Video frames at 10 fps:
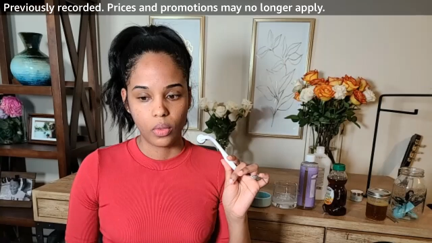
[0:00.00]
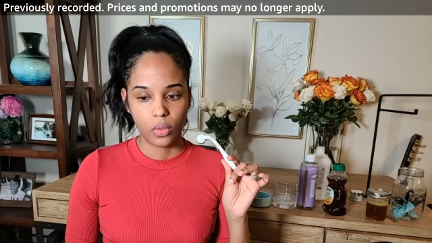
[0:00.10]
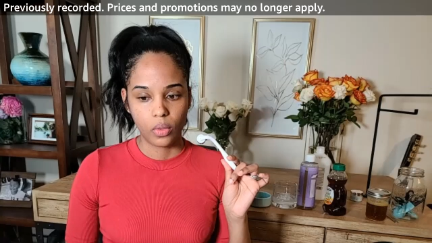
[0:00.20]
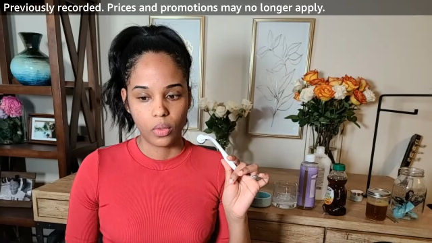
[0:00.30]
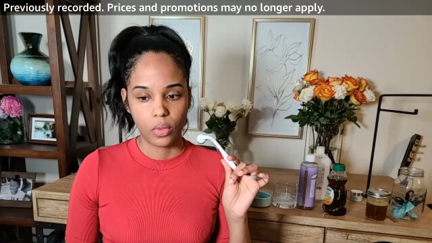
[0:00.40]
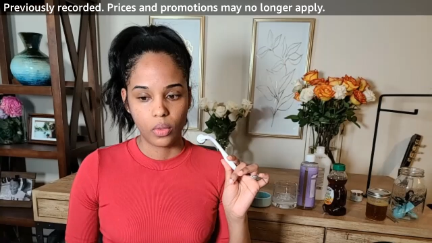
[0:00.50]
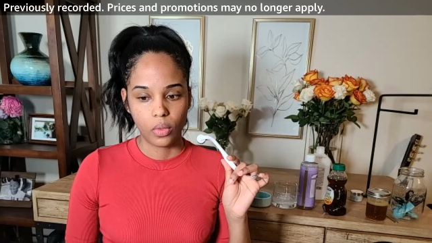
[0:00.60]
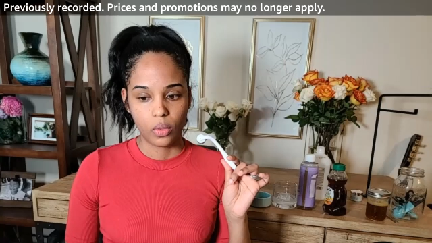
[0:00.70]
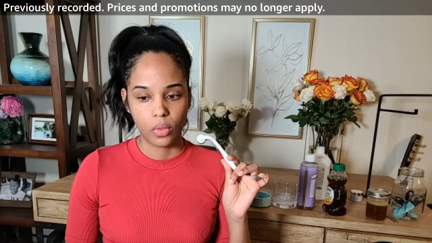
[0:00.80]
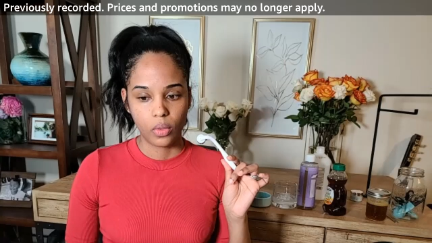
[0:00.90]

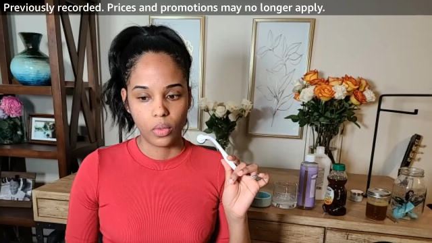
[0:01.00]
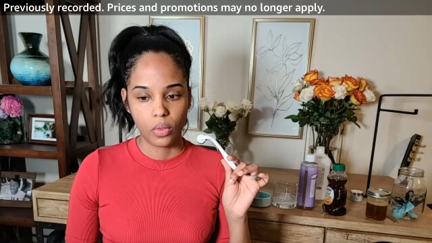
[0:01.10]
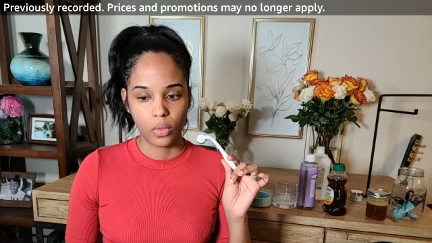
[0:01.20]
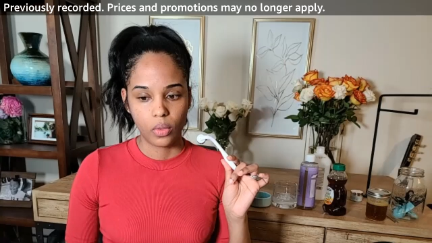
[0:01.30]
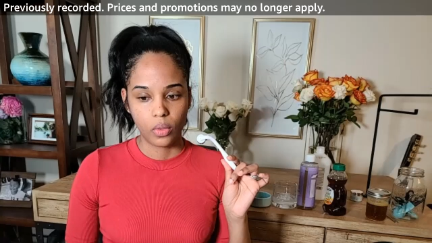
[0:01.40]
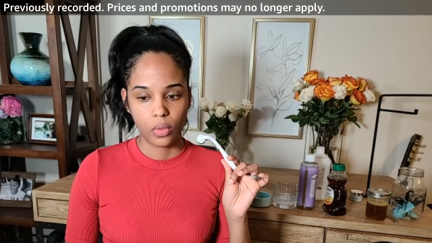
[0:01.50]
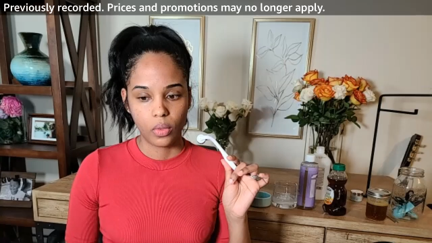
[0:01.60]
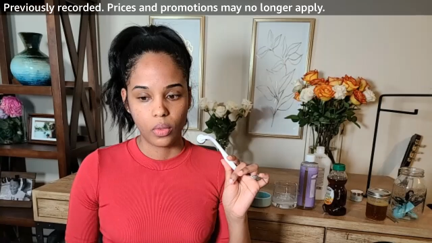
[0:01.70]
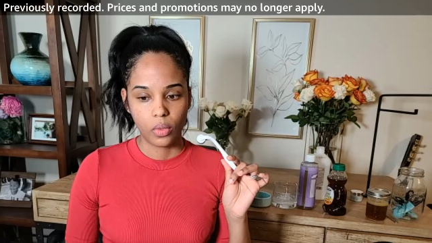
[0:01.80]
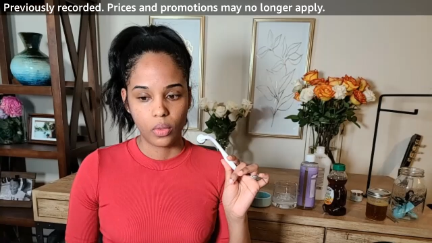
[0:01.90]

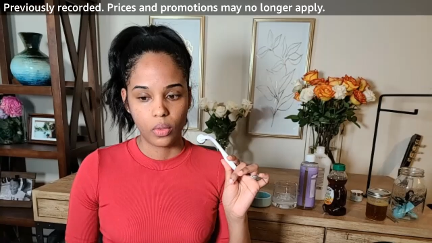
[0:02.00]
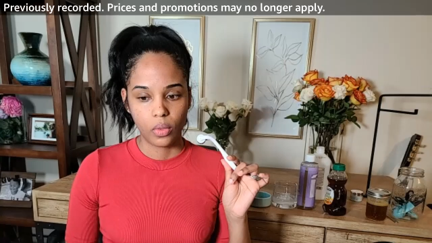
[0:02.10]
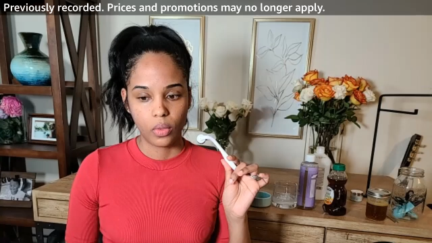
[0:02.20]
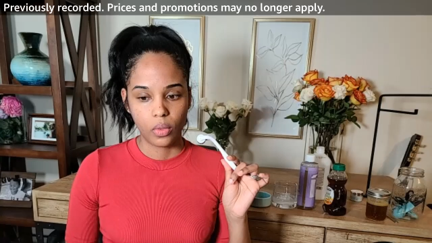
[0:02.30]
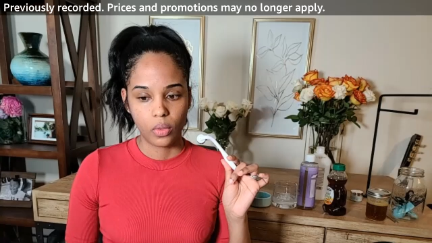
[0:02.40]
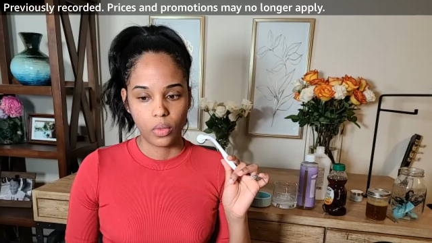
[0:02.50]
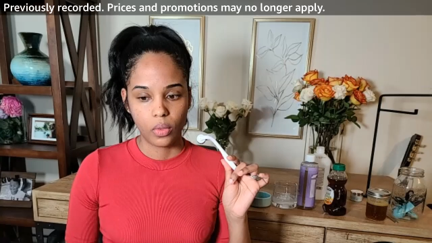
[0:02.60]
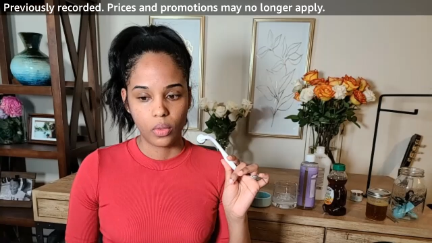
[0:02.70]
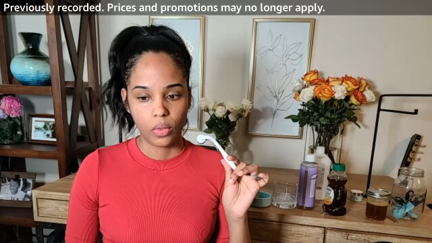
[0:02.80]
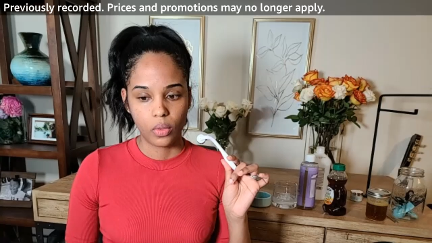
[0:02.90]

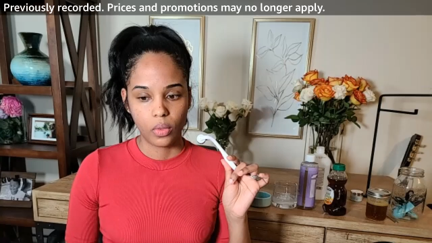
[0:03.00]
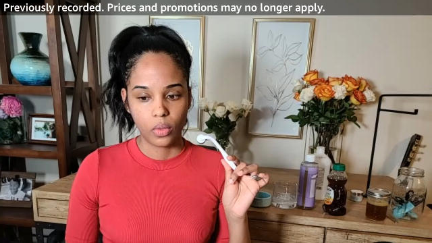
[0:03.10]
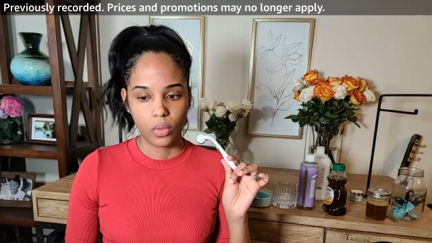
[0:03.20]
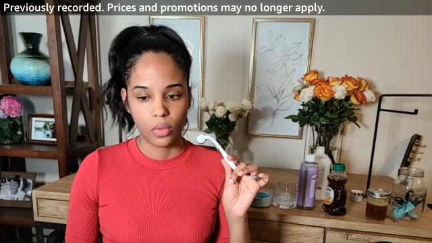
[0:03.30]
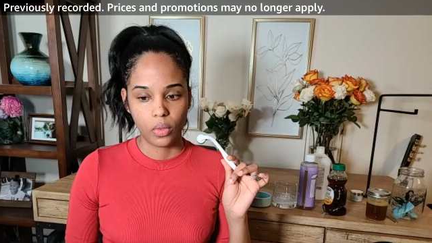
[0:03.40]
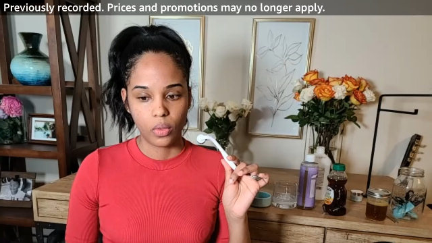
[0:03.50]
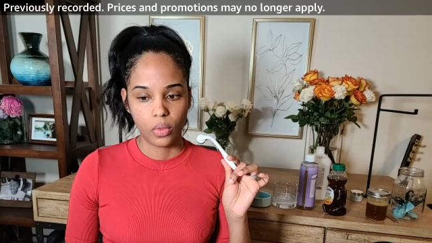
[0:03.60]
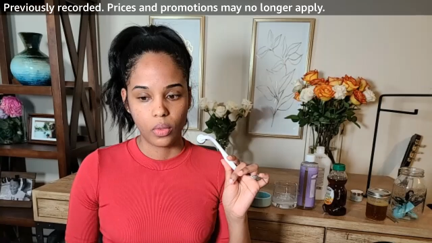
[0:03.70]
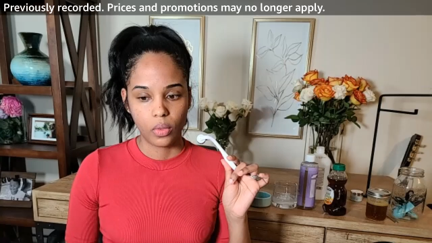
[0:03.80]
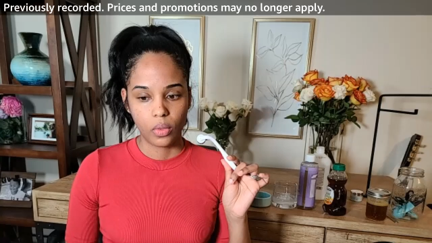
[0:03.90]

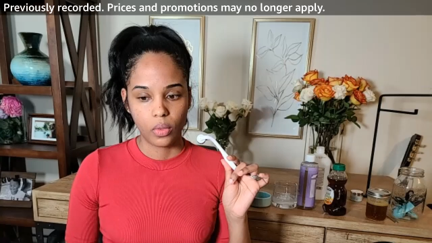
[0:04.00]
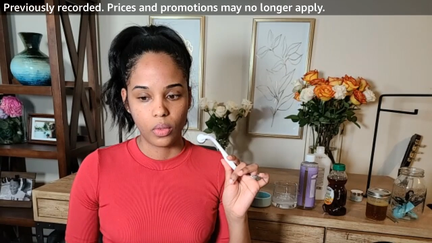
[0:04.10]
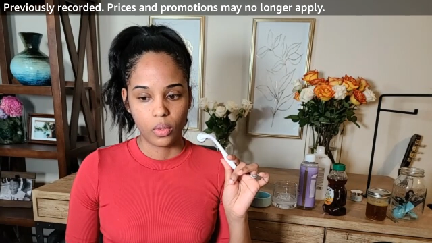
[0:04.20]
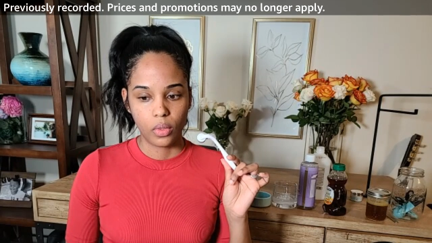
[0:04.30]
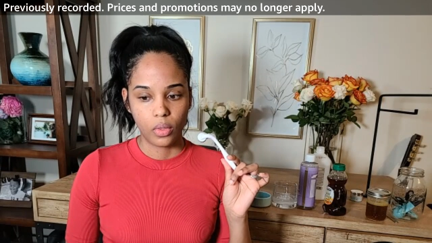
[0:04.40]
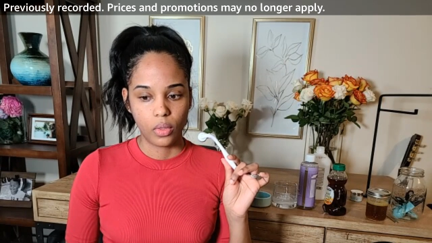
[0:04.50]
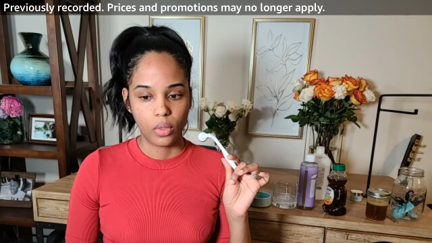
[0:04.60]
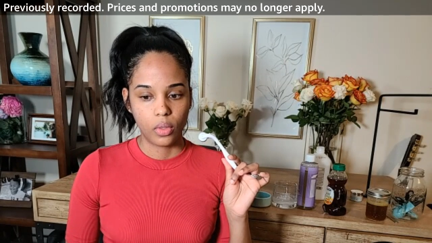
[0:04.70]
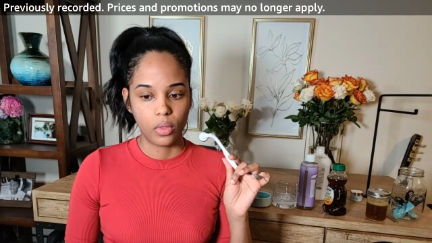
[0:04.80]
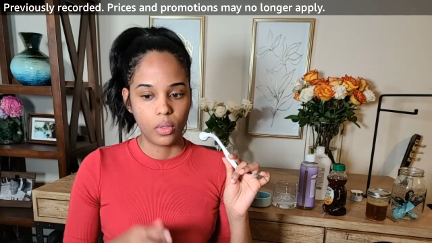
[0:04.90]

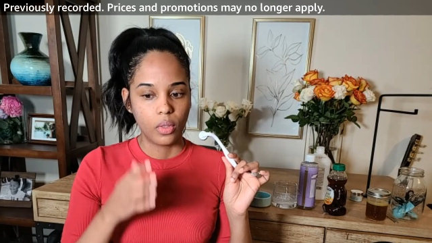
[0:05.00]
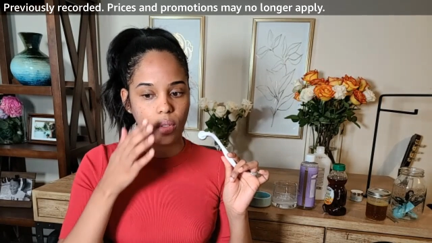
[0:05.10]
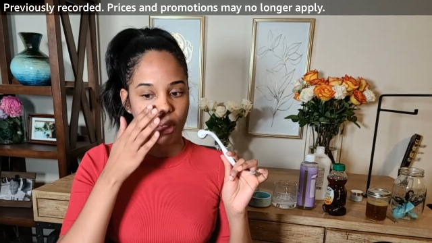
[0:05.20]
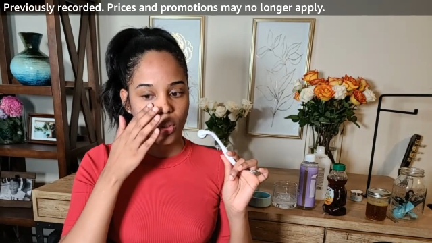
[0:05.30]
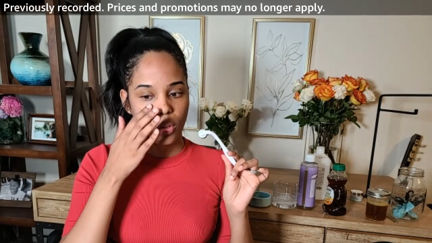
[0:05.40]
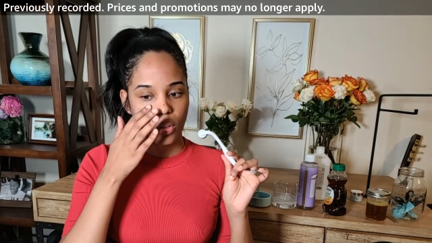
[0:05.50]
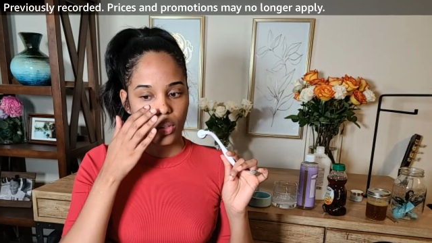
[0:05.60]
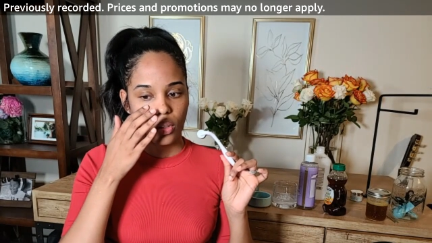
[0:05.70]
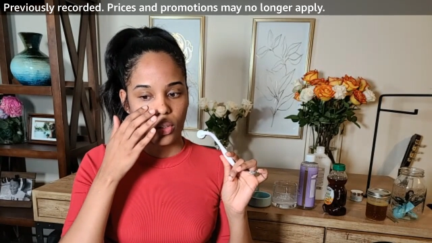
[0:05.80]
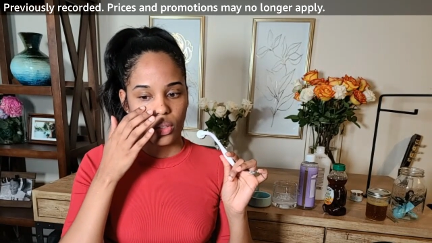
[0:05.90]

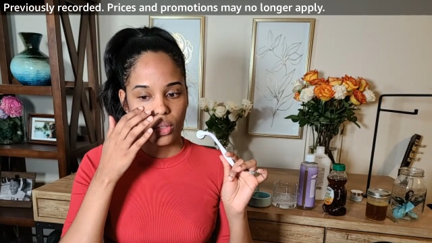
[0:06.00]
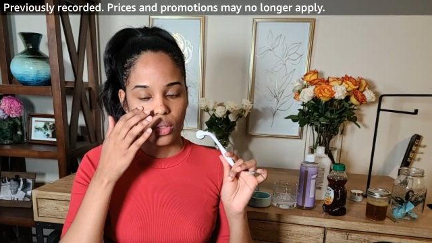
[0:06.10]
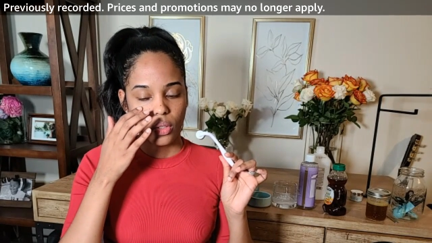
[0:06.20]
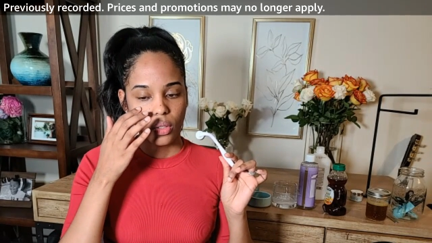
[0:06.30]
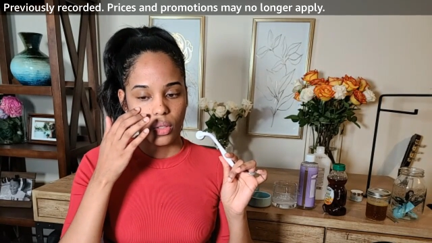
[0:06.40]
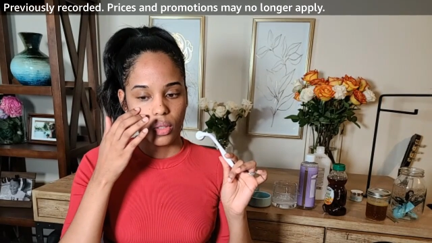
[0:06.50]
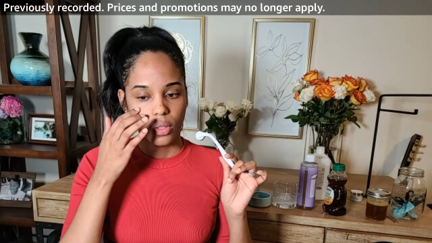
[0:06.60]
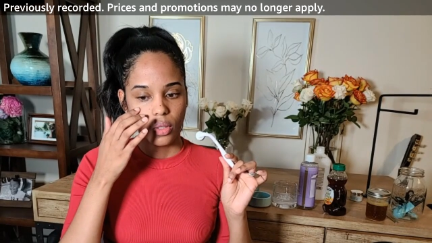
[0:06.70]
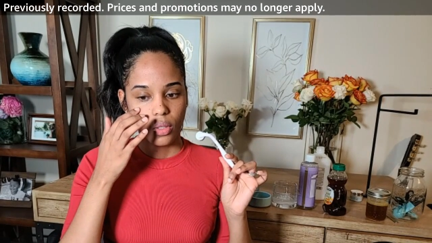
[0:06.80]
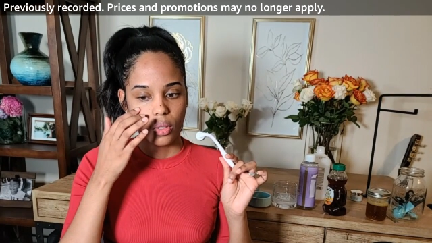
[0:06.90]

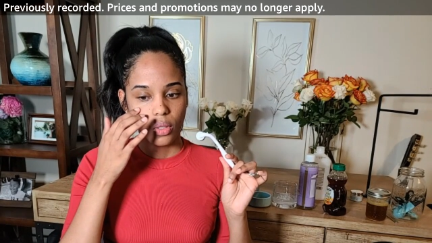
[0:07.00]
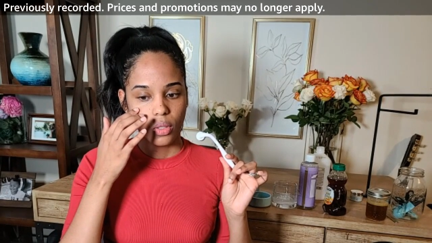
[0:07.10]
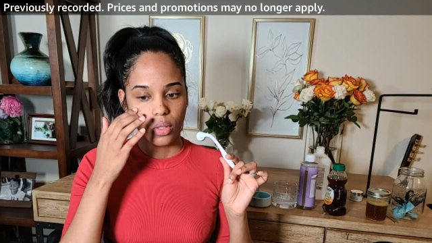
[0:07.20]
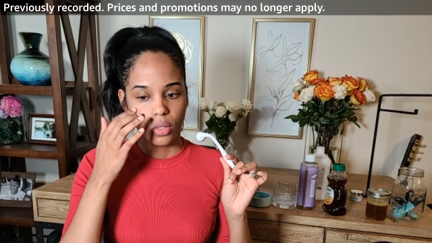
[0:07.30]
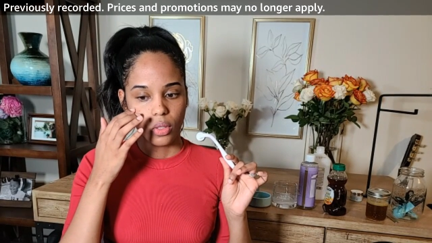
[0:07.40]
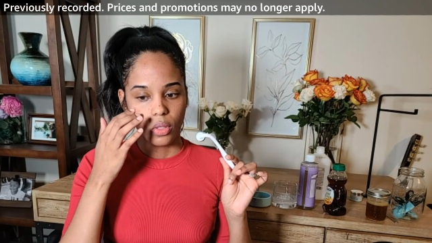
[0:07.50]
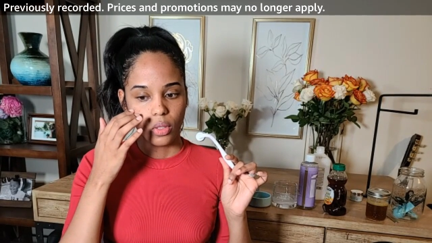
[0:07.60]
(silence)